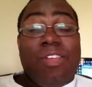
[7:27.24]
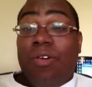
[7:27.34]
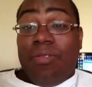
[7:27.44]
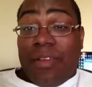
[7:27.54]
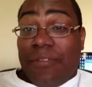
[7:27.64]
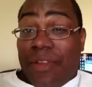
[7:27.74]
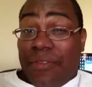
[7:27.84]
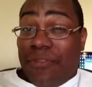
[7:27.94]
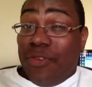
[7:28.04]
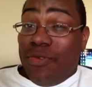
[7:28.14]

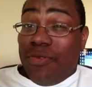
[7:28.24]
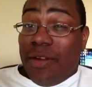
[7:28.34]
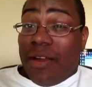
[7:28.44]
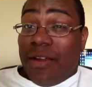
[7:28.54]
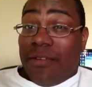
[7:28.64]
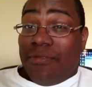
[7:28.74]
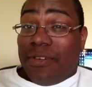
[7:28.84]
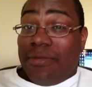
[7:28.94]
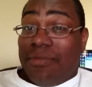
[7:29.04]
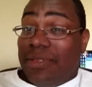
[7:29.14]
if you
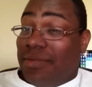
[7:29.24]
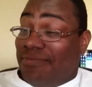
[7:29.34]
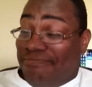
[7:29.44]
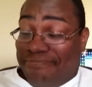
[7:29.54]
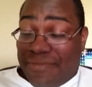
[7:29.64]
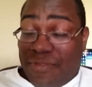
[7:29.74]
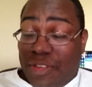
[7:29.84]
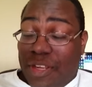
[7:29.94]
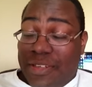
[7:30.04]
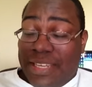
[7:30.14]

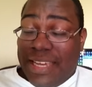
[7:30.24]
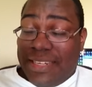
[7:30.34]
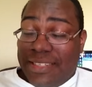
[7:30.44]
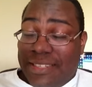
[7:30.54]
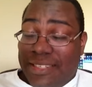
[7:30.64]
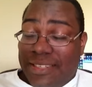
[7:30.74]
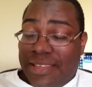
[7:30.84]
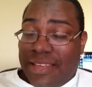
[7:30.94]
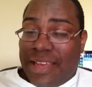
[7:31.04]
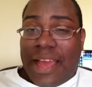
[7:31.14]
learn Danish,
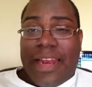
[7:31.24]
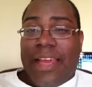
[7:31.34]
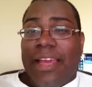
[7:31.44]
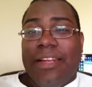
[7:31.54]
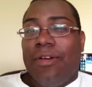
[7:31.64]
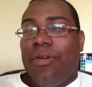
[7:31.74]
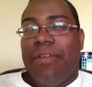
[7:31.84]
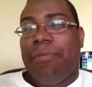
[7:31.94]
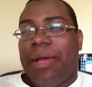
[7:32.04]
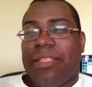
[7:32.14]
and I know
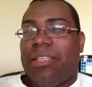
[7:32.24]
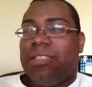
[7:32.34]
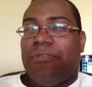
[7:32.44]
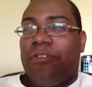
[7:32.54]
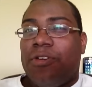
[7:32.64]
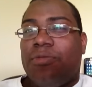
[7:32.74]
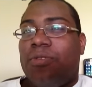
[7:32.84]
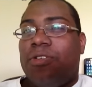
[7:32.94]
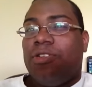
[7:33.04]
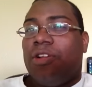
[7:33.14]
everybody says the first
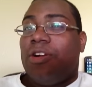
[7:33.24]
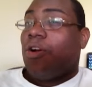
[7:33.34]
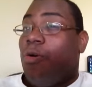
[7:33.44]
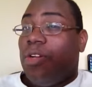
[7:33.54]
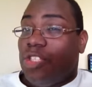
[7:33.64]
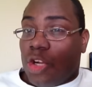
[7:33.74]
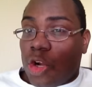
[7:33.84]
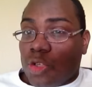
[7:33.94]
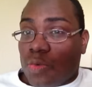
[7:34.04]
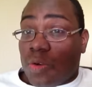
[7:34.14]
words you learn are always
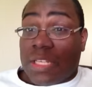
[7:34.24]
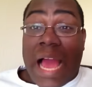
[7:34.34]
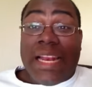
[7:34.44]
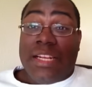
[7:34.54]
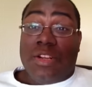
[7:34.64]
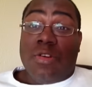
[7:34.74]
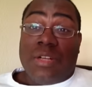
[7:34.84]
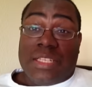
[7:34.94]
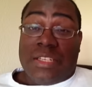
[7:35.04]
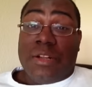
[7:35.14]
curse words. I didn't know
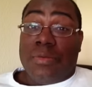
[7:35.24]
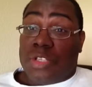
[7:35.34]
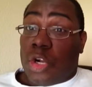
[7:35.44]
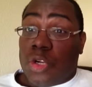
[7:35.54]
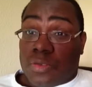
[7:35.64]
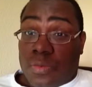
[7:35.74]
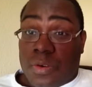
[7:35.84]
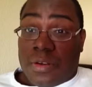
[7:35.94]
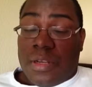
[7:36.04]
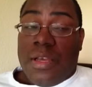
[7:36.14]
necessarily it was a curse
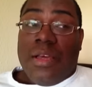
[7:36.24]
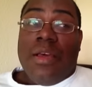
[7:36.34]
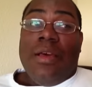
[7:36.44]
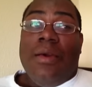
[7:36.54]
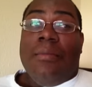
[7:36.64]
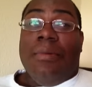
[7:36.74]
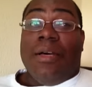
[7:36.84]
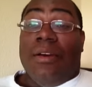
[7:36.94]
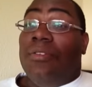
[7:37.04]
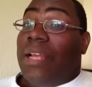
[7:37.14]
word.
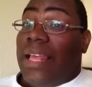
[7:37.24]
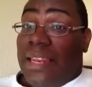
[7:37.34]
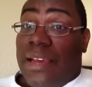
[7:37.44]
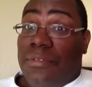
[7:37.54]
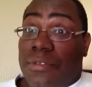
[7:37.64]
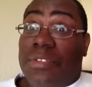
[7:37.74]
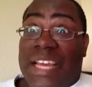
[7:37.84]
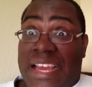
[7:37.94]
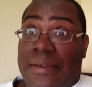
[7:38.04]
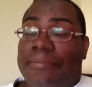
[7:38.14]
But on that level,
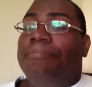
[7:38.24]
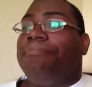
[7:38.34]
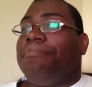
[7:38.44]
damn.